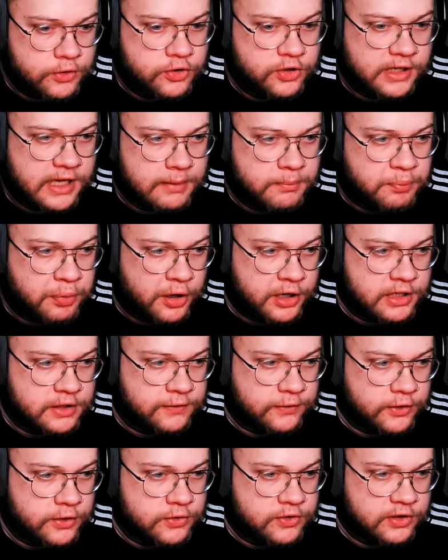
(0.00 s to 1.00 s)
You should get punished
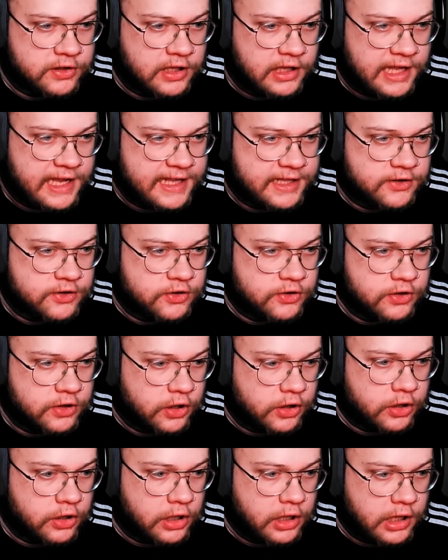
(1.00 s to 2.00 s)
for using lance,
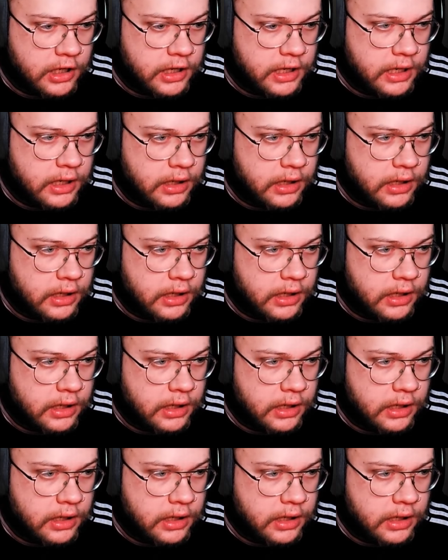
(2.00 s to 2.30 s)
not gonna lie.